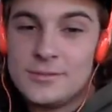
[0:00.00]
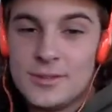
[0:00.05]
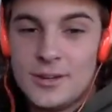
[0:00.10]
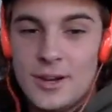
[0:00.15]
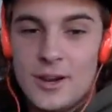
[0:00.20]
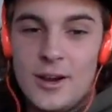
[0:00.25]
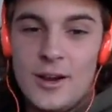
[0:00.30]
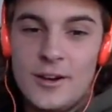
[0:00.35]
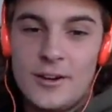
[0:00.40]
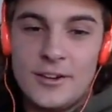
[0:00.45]

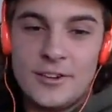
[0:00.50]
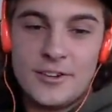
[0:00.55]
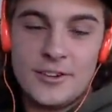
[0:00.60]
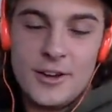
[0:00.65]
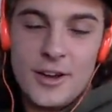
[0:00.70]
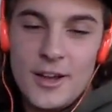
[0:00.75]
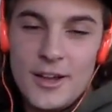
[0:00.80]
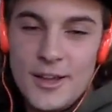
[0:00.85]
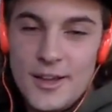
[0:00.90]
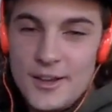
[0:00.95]
gone on
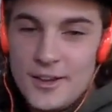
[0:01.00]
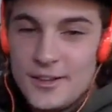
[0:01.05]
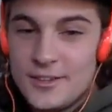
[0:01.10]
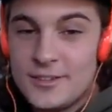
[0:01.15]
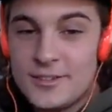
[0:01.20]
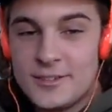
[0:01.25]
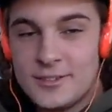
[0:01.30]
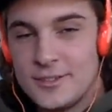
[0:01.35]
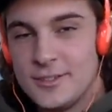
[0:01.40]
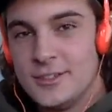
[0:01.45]
your
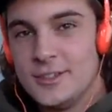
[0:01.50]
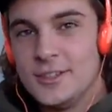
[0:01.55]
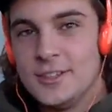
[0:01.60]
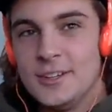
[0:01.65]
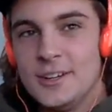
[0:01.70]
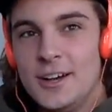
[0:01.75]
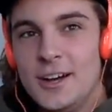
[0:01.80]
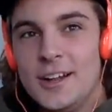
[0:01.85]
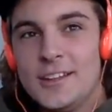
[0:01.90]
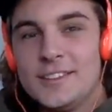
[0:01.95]
hiatus,
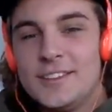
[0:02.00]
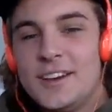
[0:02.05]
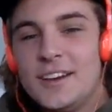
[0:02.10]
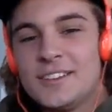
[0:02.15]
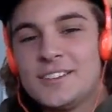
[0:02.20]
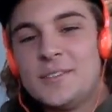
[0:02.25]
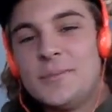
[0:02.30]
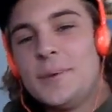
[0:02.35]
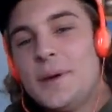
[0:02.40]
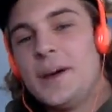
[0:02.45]
I
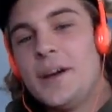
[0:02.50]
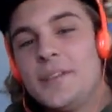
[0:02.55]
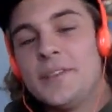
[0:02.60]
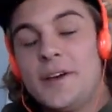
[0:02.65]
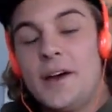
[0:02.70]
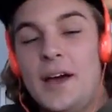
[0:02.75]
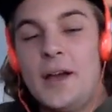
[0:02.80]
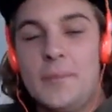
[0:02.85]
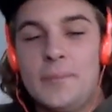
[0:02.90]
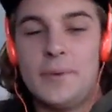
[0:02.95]
talked about
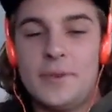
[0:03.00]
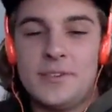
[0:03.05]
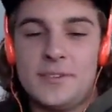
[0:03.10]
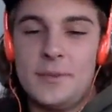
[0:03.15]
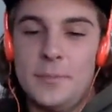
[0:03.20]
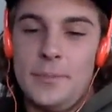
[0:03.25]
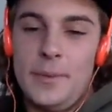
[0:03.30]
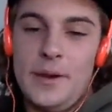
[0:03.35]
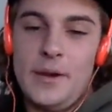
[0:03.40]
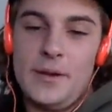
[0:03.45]
the Hype Beast
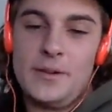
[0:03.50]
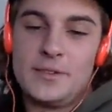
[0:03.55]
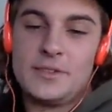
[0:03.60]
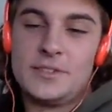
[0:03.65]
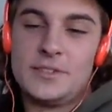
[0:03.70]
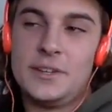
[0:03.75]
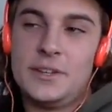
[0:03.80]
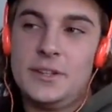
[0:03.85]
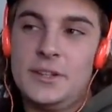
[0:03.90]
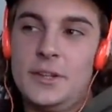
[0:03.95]
and Barracks
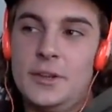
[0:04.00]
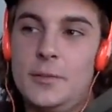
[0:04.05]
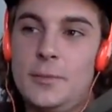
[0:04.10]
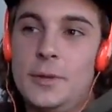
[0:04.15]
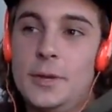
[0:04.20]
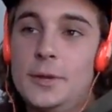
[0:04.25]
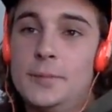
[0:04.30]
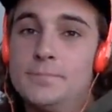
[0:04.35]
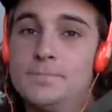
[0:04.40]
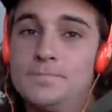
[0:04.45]
deal a little
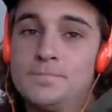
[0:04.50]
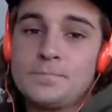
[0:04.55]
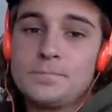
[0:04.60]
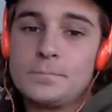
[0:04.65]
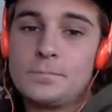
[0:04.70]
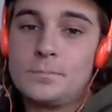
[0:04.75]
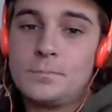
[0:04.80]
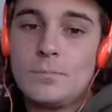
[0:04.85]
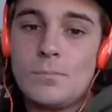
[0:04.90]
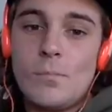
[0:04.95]
bit.
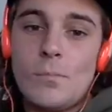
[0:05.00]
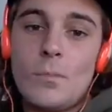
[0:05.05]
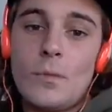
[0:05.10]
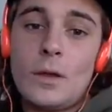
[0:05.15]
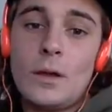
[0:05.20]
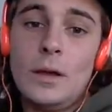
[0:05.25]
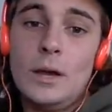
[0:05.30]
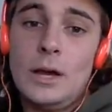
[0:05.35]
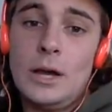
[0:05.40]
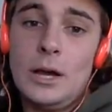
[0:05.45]

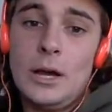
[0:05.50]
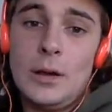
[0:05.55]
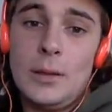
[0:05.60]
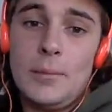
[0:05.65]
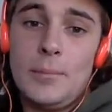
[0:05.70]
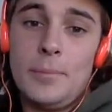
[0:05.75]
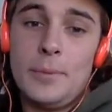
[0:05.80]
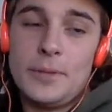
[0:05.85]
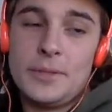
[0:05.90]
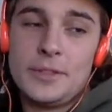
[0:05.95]

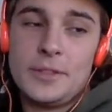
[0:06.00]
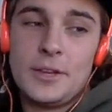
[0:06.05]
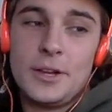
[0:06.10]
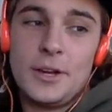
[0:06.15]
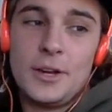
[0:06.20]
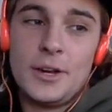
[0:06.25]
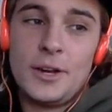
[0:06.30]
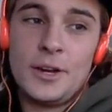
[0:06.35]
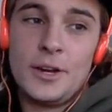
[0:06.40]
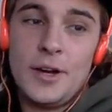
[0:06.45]
But
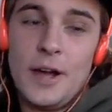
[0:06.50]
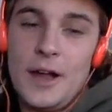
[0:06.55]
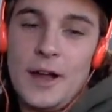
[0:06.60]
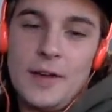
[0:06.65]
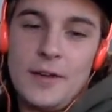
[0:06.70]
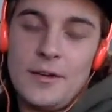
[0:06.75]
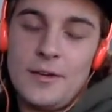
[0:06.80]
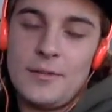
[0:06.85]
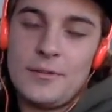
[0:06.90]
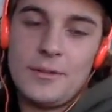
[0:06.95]
I
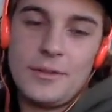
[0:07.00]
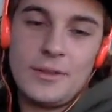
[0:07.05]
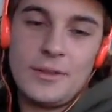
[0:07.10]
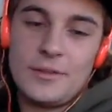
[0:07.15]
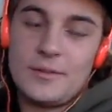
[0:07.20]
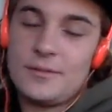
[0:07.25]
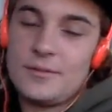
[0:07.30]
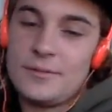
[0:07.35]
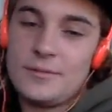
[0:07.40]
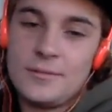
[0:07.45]
didn't really.
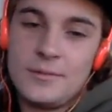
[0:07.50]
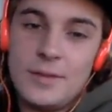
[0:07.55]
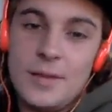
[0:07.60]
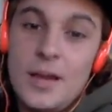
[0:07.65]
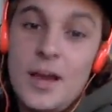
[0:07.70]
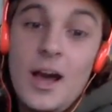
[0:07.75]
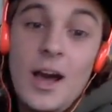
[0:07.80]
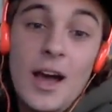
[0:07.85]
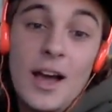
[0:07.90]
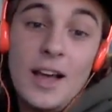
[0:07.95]

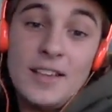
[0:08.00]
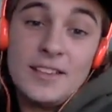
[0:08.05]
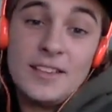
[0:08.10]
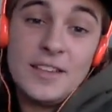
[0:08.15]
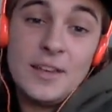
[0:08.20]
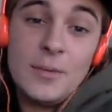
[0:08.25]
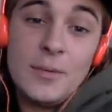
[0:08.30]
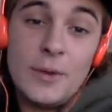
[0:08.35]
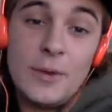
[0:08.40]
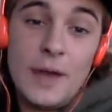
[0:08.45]
I
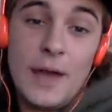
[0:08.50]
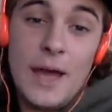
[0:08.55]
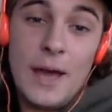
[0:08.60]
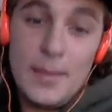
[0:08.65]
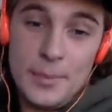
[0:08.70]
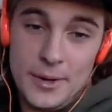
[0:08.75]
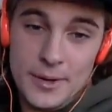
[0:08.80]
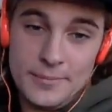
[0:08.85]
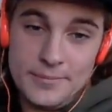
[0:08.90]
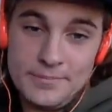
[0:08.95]
said what
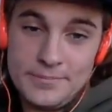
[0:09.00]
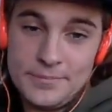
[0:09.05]
happened.